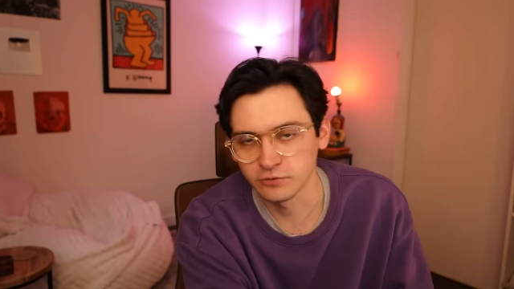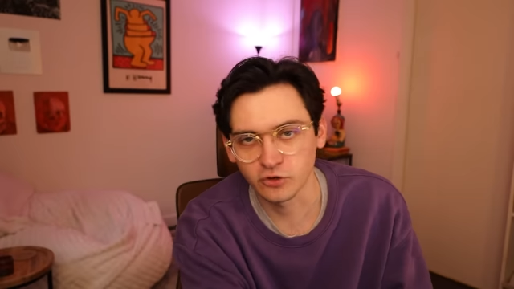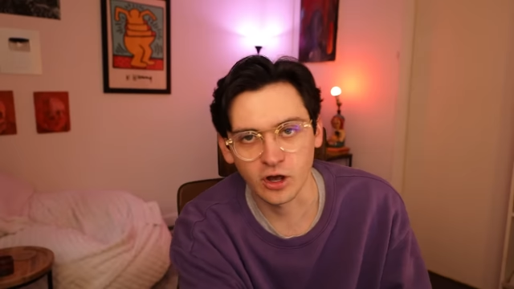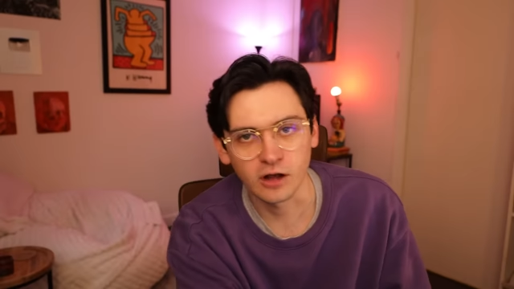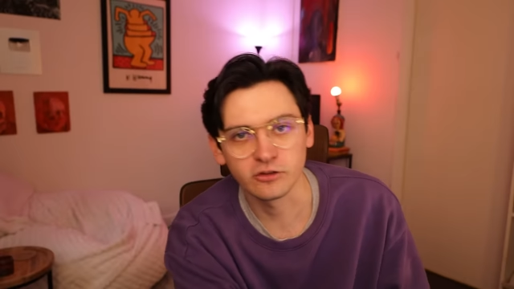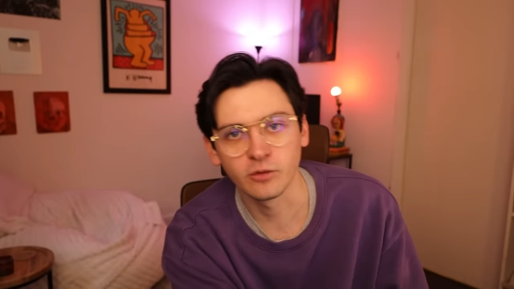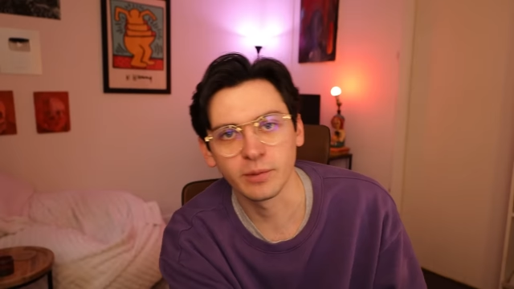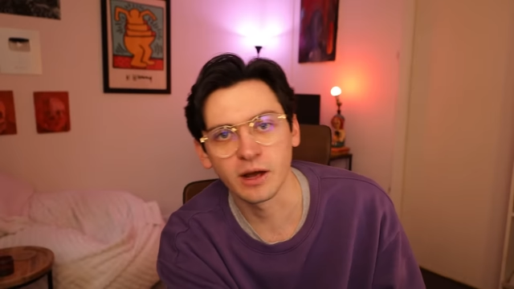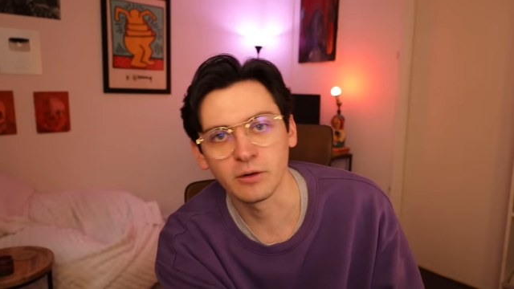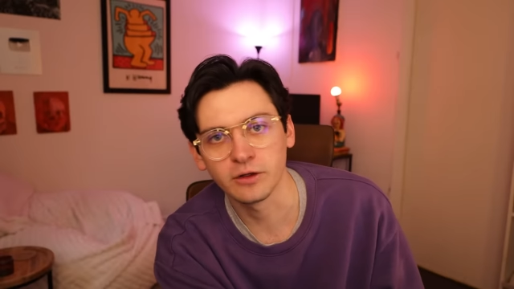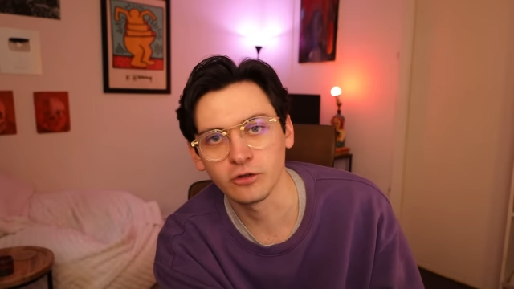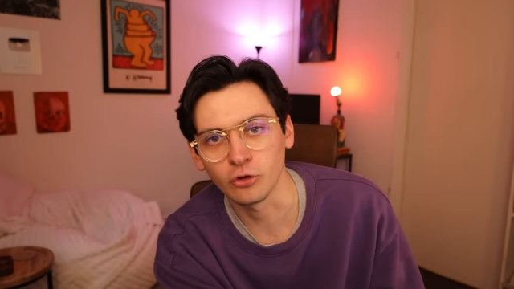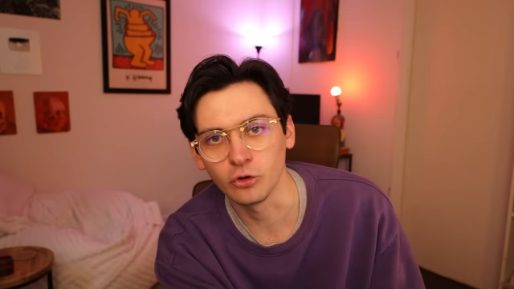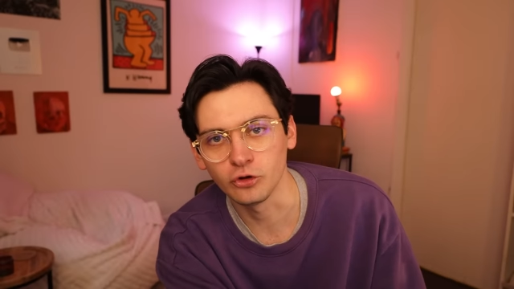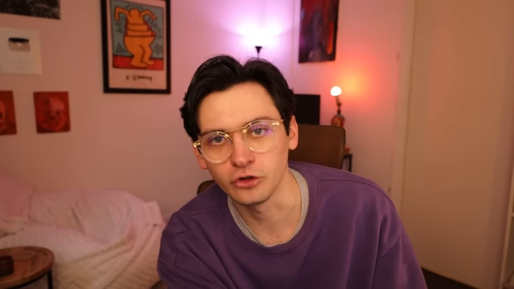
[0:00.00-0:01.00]
have talked about
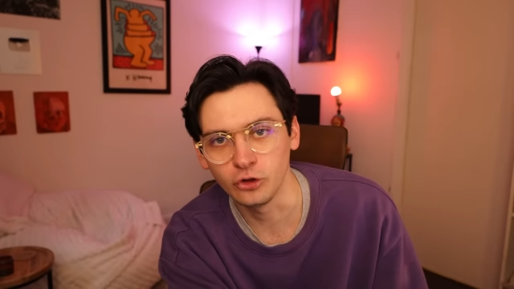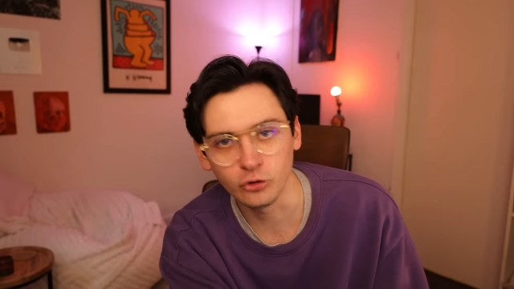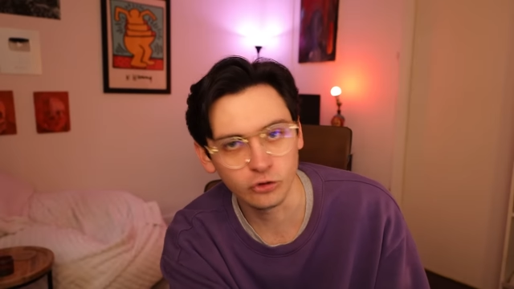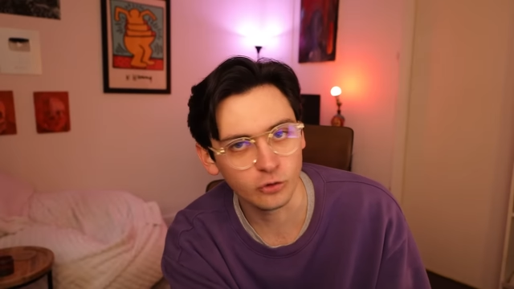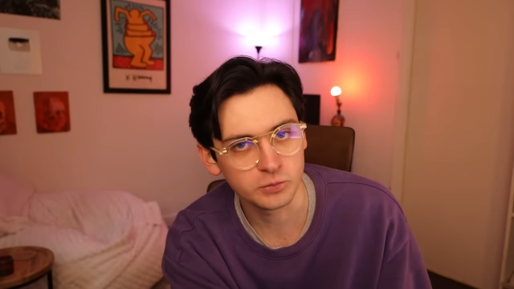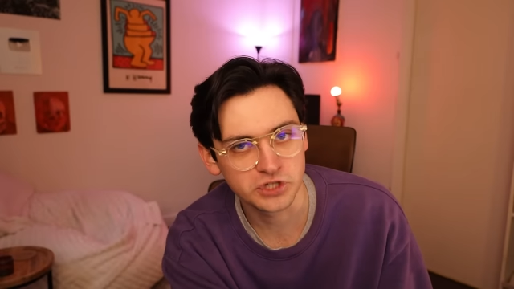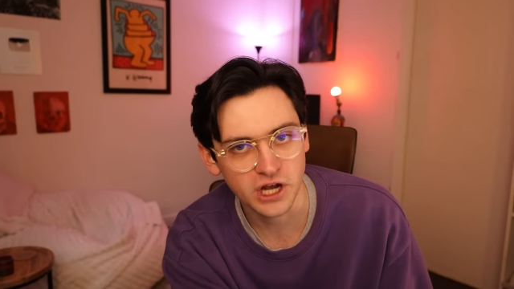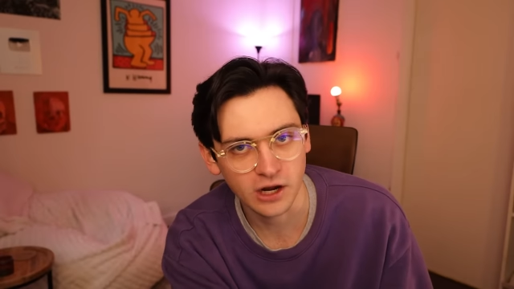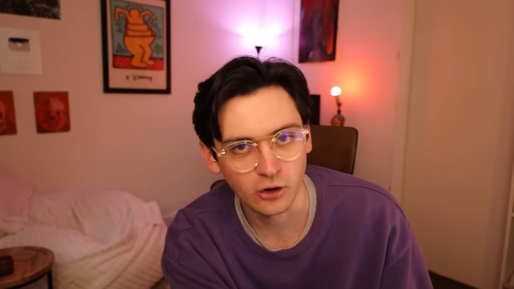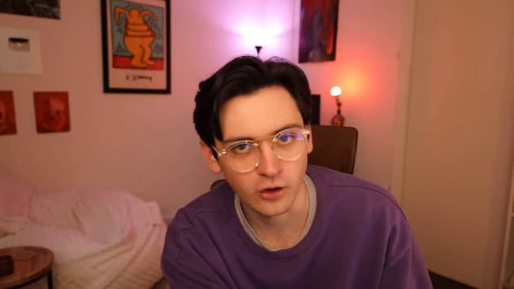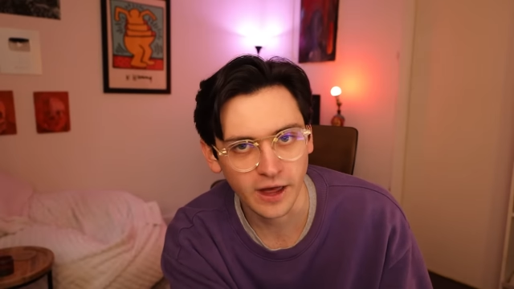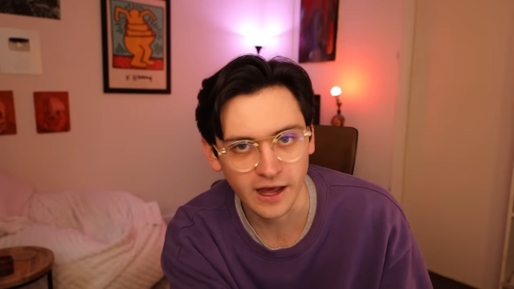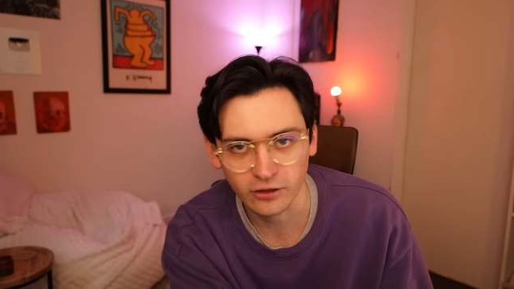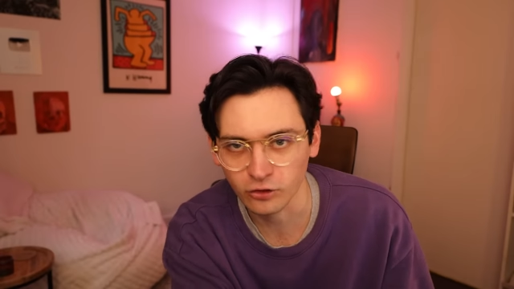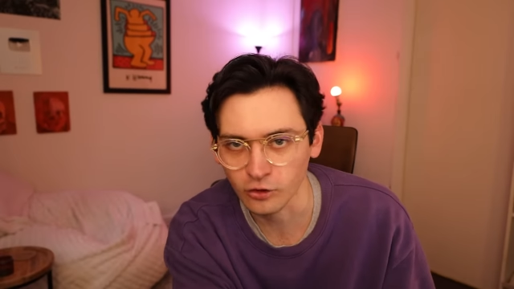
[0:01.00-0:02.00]
his old YouTube channel,
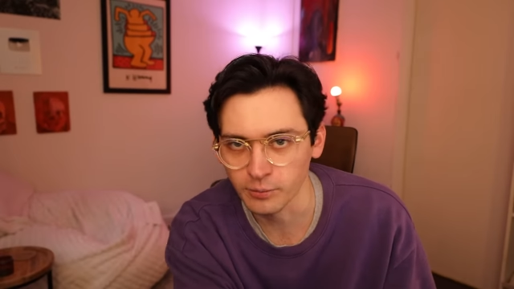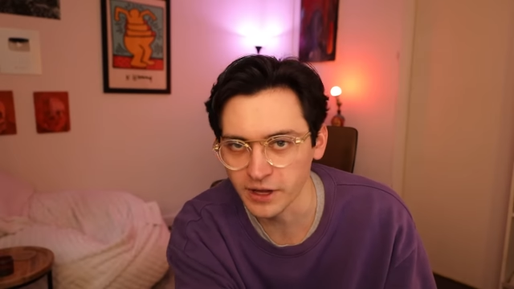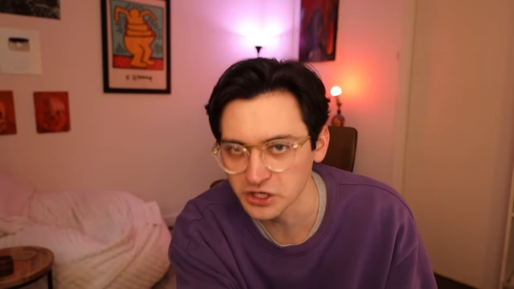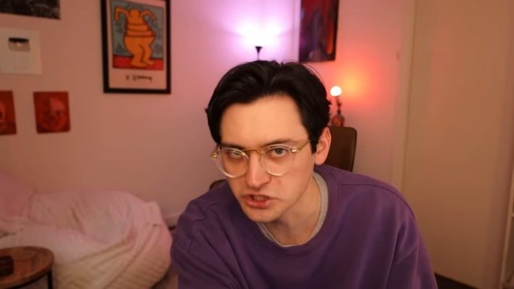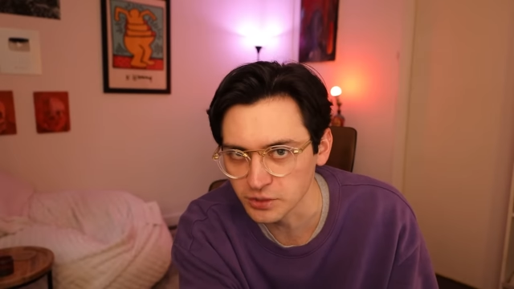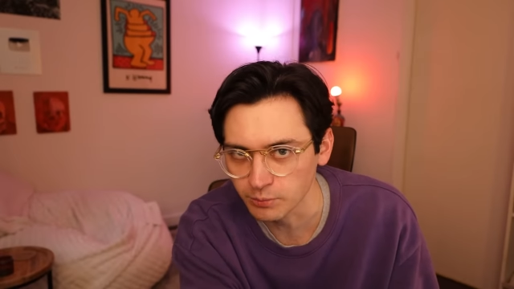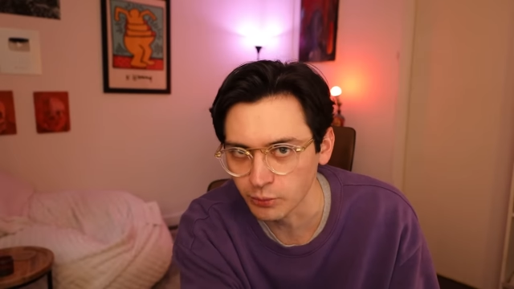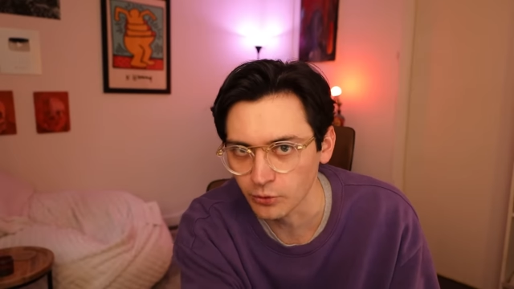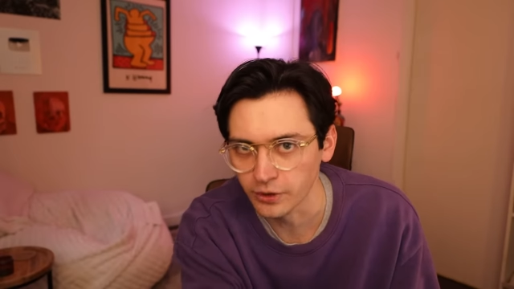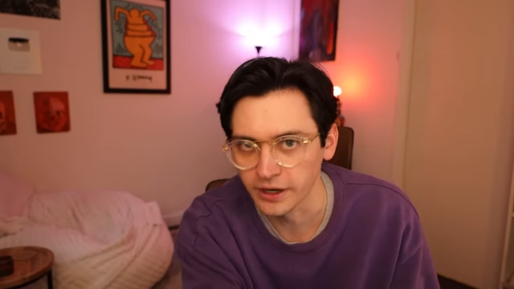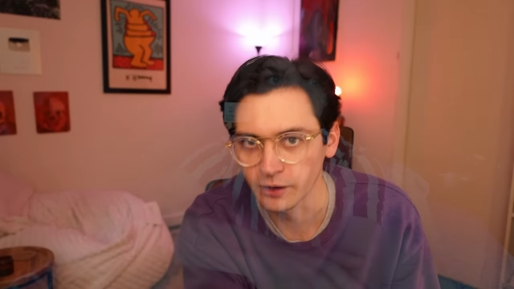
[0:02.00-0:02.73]
exclamation point.